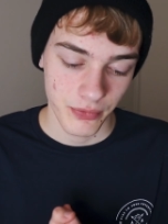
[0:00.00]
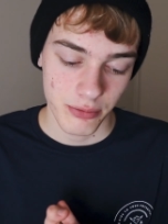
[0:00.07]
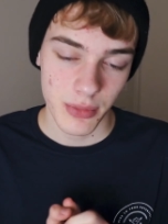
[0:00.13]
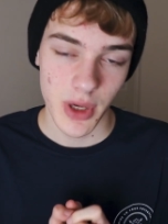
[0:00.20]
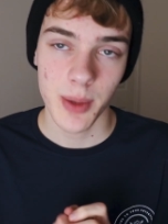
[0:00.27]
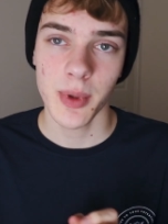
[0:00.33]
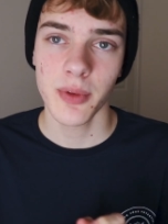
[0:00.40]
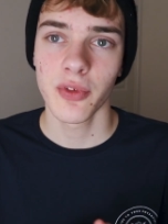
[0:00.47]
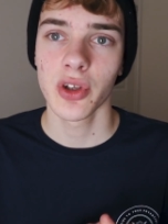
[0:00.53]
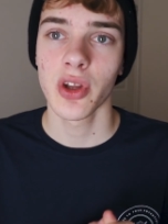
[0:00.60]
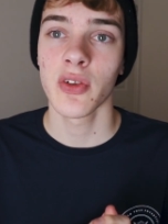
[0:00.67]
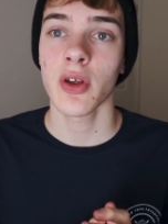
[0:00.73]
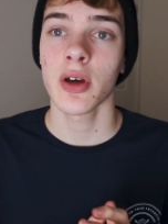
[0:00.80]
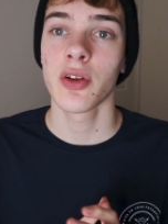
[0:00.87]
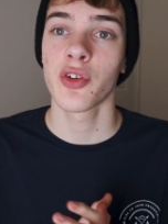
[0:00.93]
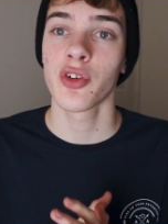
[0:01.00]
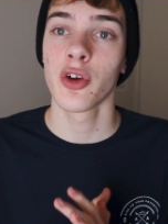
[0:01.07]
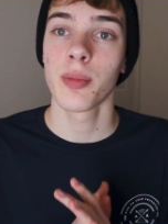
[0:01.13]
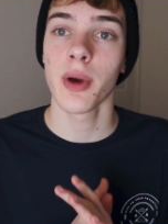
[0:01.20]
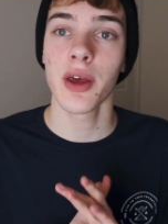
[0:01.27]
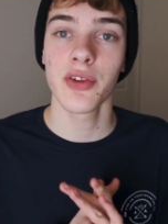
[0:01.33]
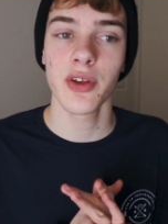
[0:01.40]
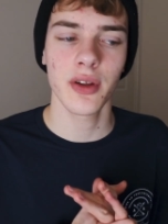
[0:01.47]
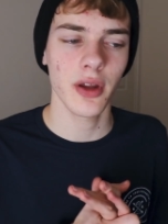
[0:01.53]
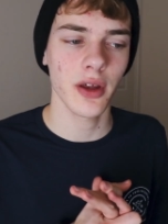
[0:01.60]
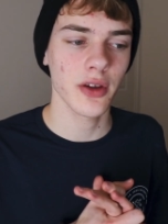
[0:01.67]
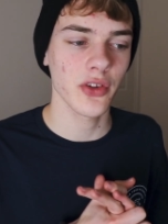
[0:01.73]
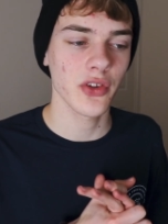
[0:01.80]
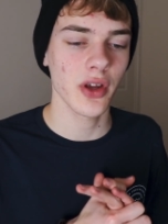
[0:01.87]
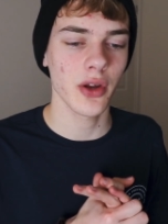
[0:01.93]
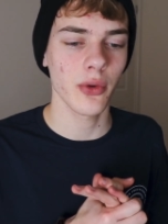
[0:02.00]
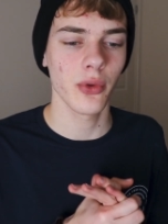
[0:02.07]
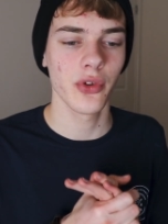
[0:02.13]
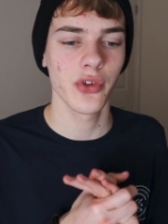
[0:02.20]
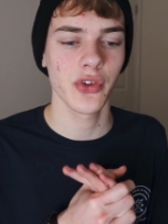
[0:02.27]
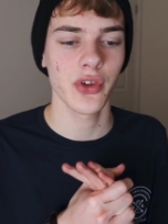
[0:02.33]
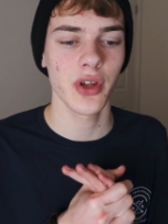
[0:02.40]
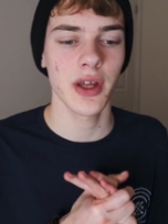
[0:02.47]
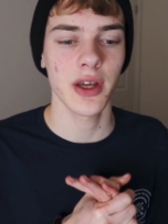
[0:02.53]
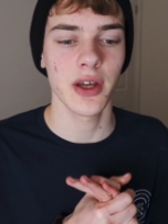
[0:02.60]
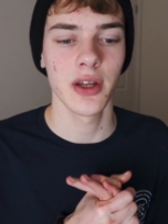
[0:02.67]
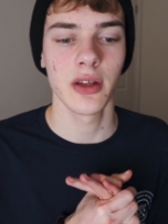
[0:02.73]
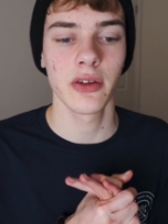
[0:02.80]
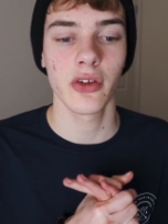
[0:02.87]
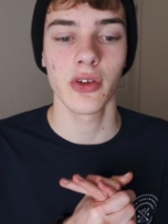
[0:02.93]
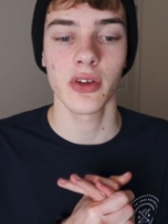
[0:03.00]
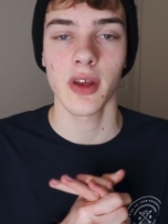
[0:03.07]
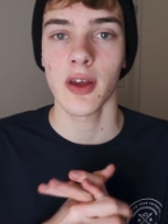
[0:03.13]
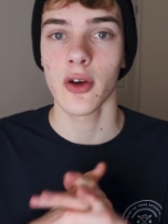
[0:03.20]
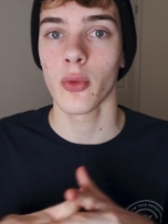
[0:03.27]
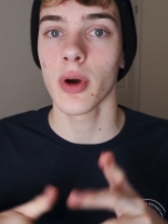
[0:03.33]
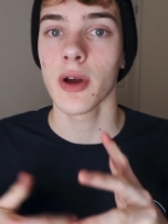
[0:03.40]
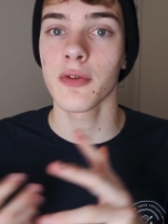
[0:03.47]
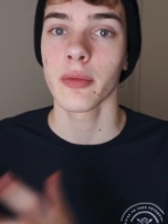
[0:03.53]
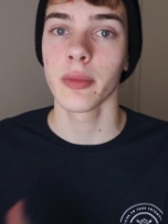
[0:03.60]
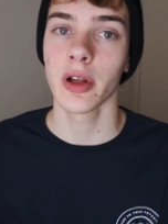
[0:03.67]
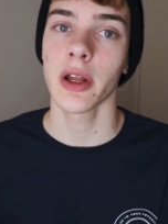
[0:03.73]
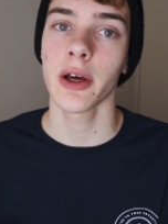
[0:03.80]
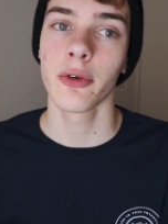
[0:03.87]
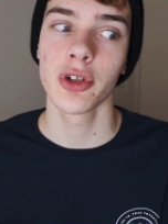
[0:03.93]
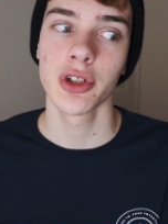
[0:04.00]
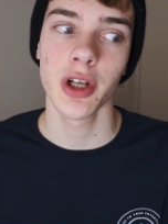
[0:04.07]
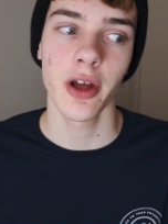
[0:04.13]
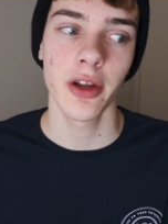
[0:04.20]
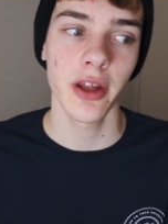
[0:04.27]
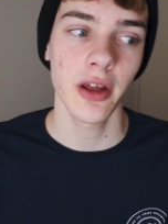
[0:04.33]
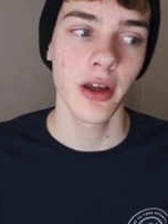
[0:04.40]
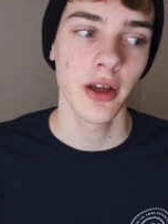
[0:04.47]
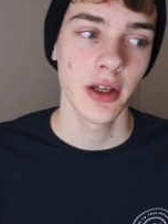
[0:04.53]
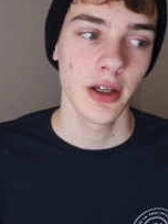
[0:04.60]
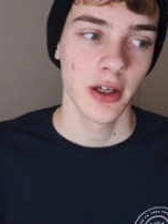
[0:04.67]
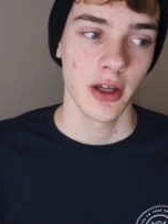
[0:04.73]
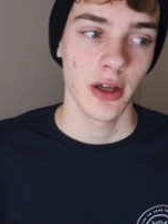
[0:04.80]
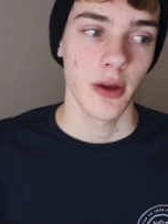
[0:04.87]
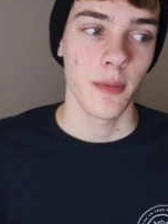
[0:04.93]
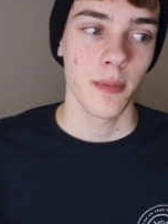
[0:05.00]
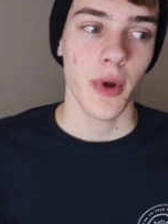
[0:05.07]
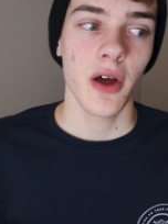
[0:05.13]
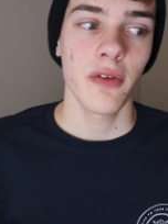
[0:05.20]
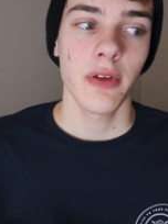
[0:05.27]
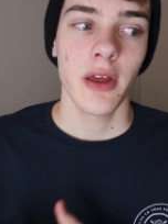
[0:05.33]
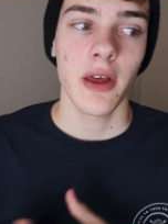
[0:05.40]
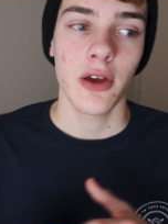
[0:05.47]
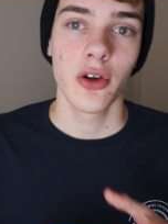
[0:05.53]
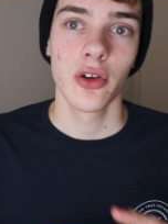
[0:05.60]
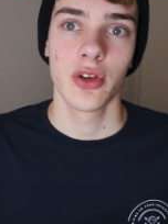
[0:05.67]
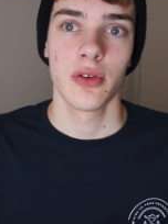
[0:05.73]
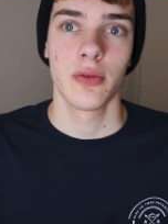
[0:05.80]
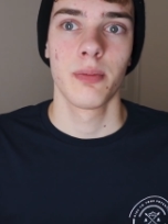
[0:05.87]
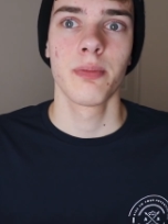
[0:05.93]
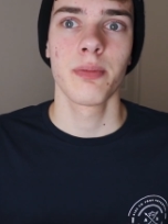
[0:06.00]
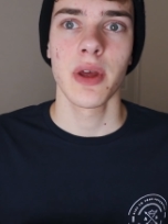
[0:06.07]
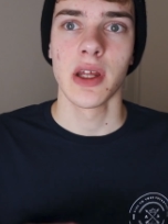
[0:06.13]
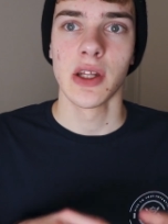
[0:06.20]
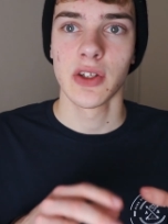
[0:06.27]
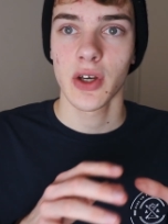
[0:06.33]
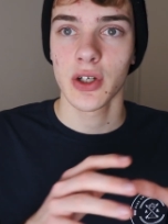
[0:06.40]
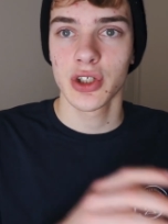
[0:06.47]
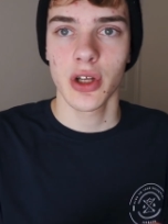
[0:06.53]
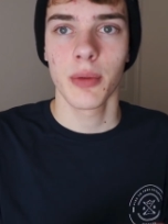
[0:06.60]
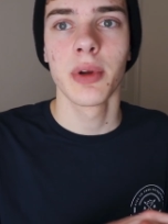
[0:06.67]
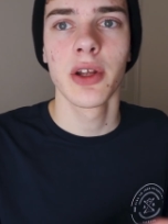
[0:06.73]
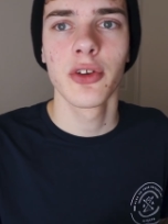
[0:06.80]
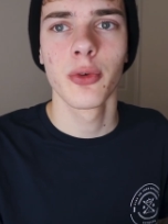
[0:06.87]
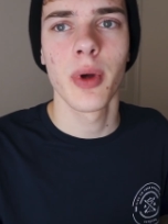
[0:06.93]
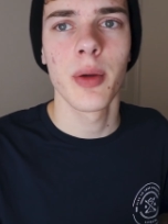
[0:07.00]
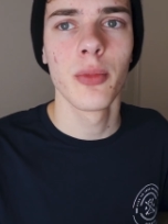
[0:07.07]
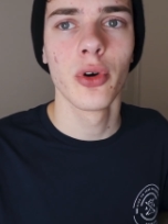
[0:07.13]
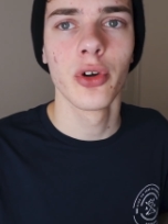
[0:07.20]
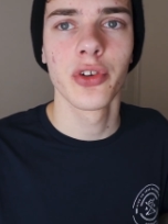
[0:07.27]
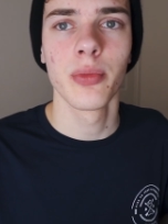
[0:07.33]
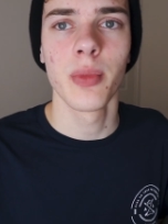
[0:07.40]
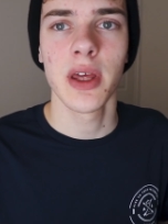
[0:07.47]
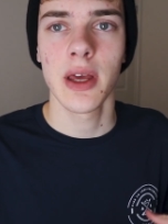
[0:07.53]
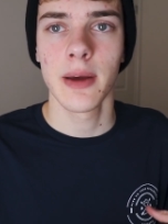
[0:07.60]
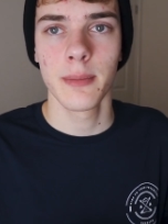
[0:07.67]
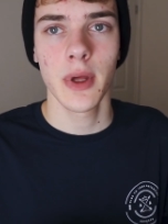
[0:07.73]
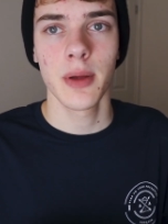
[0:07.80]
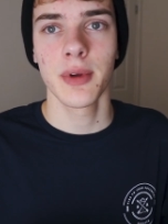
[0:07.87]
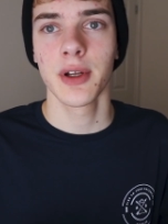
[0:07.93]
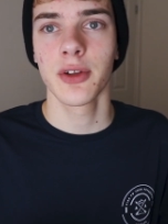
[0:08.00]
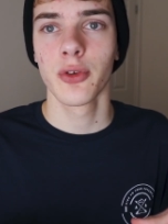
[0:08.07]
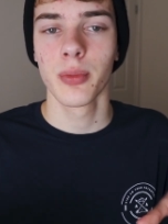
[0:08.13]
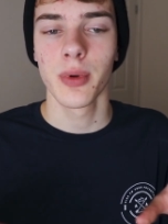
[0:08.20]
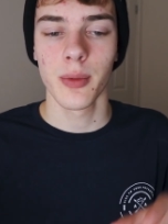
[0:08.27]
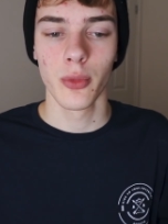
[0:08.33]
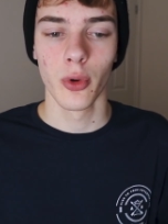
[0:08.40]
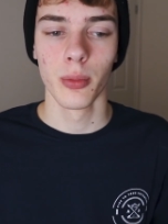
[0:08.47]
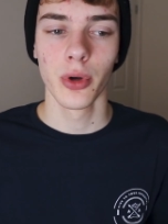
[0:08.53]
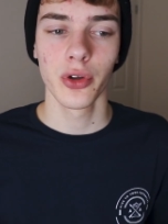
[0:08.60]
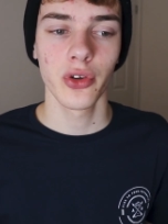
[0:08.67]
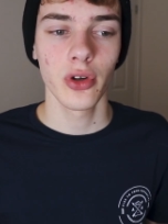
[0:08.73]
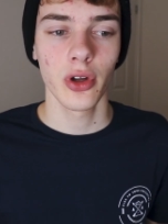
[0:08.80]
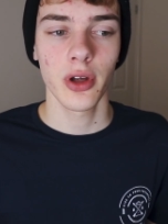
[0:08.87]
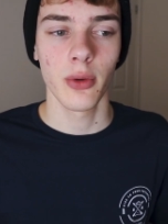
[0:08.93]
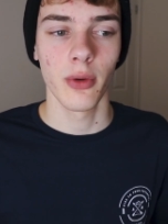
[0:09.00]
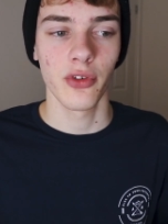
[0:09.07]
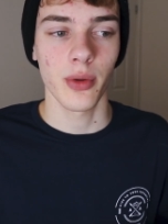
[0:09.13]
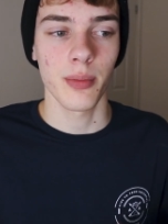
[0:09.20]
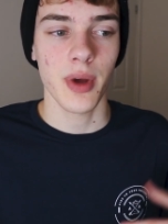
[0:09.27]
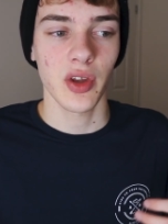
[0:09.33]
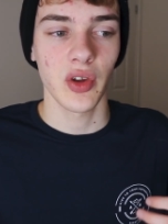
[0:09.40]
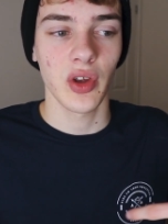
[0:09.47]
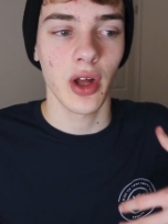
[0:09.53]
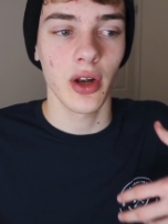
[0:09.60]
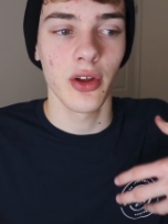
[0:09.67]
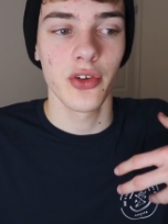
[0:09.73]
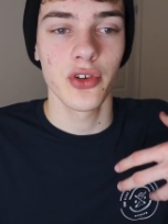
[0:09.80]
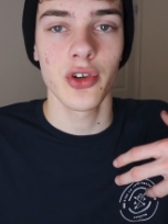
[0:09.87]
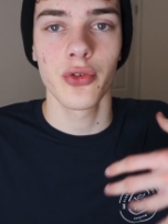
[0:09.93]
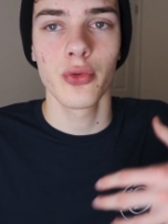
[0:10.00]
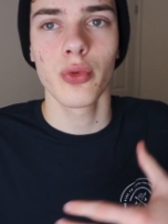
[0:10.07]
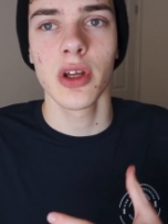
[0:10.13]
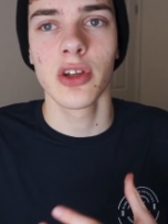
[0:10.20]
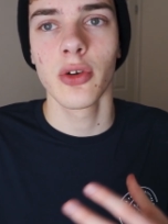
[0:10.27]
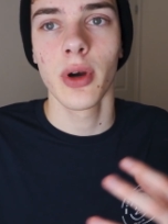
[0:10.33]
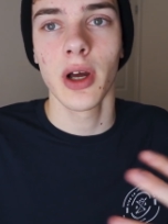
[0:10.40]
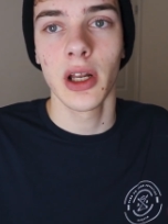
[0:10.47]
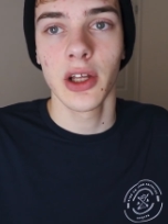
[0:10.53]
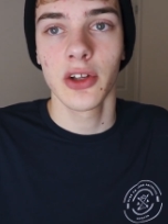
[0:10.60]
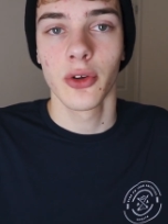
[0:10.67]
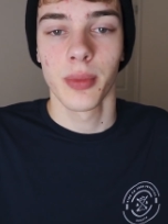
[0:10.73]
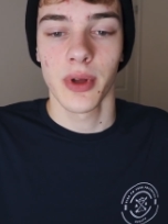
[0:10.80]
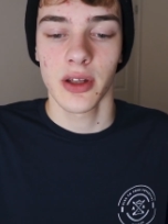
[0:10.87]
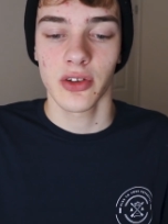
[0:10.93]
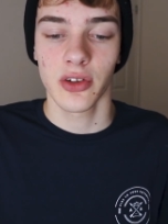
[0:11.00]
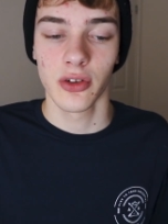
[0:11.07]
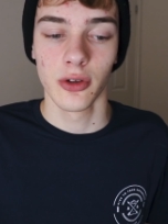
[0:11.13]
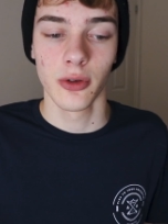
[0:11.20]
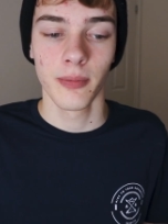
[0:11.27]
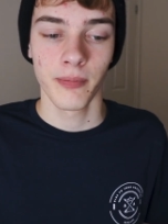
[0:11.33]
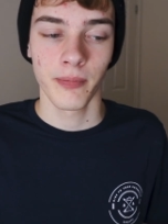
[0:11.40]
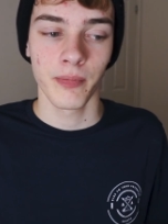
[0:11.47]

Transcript: Maybe the design is too basic. Like I said, it was slick and it doesn't take away from the language learning, but I think it could be touched up a little bit more to make it maybe a little bit more modern looking with some better colours. Just redo it a little bit to